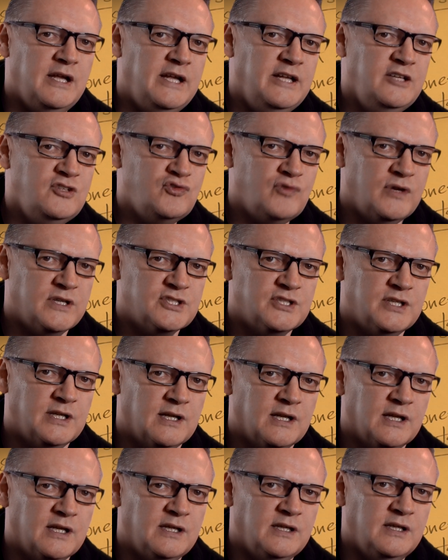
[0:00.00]

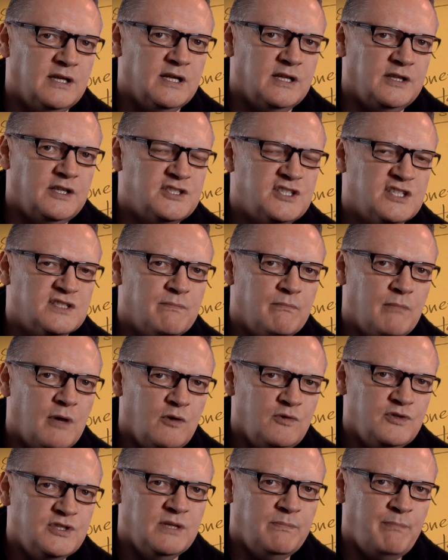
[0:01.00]
Interestingly, this is
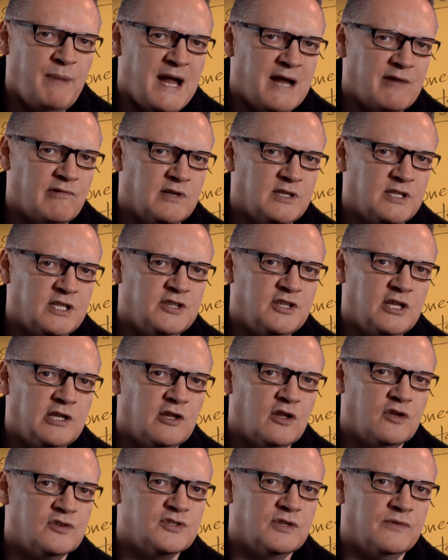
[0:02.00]
most apparent in the
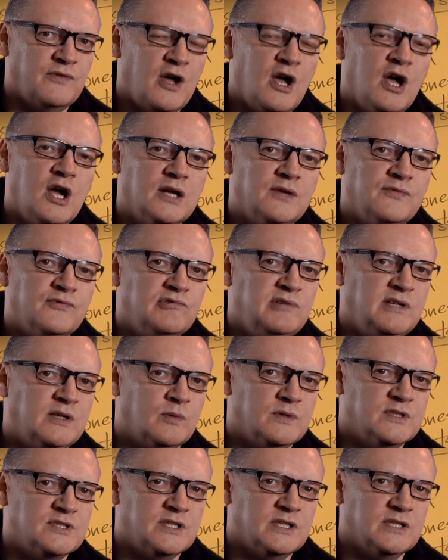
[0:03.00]
loss of high
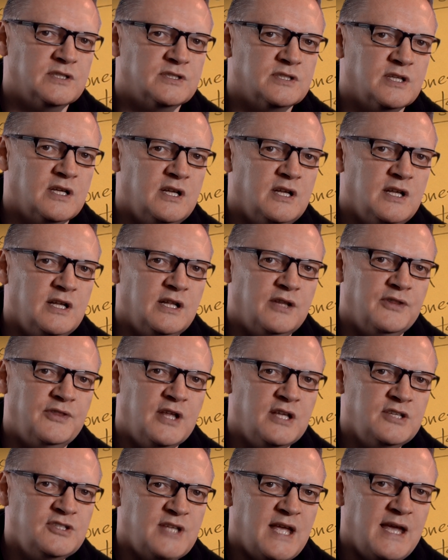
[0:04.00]
frequencies,
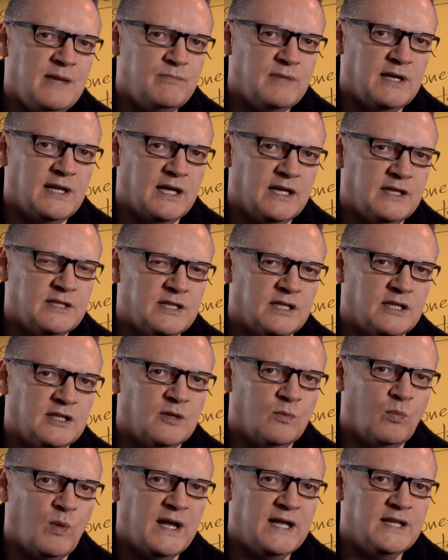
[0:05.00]
thus emulating
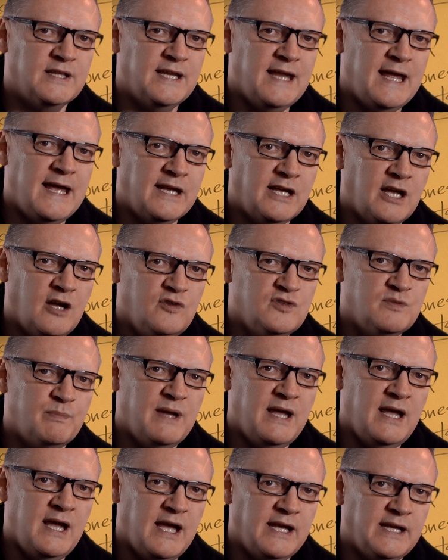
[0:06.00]
the way that echoes
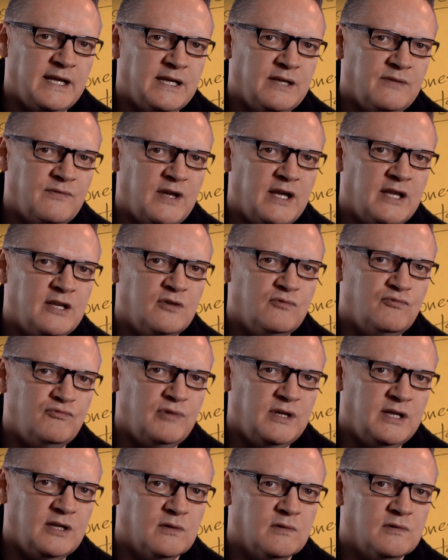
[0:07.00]
behave in a
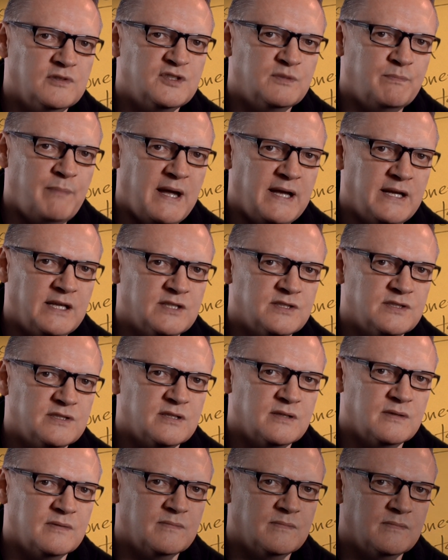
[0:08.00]
real space.